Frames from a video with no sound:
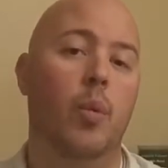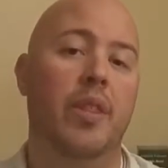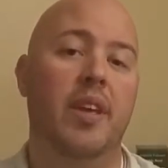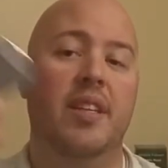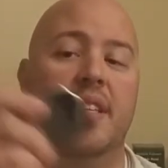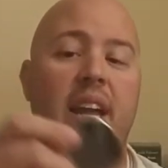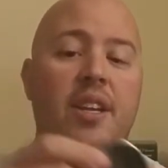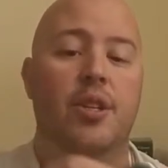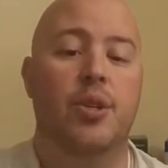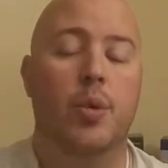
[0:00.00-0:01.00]
what they
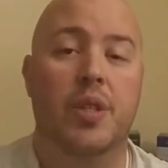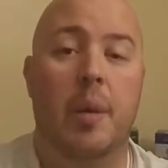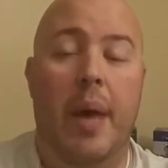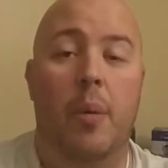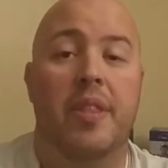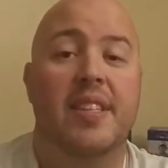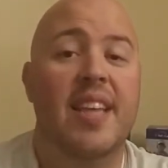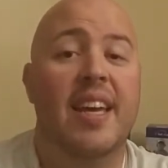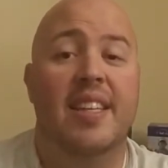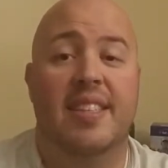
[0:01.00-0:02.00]
decided to do was come out with a
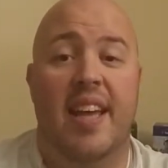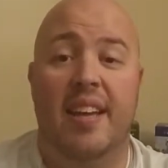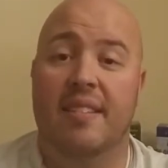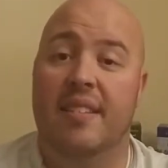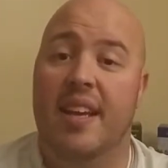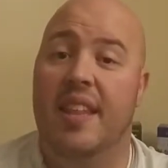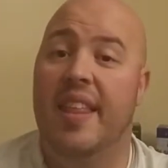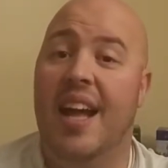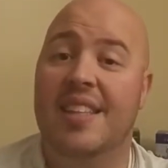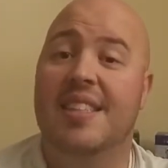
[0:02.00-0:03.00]
second set. And
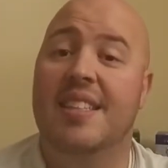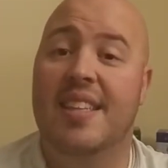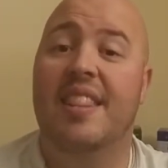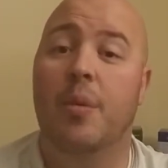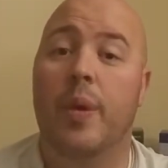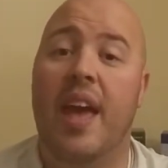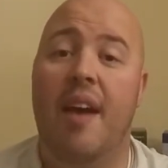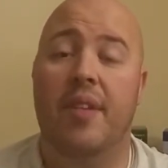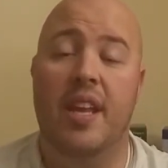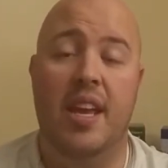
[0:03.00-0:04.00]
that's the set that we
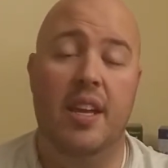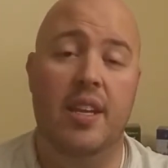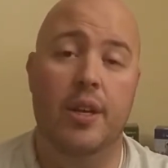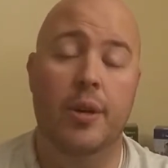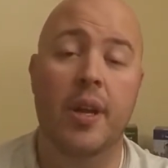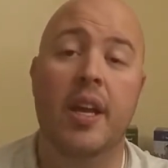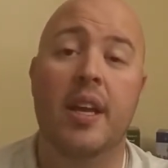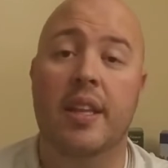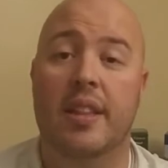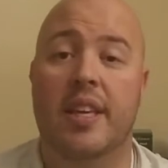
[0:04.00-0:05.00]
have in hand here.
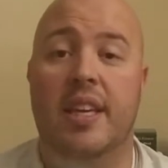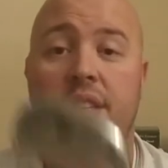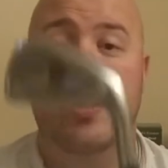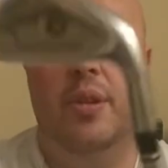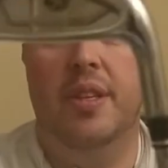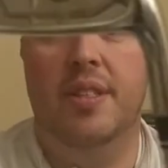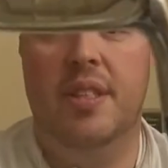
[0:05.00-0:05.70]
These are the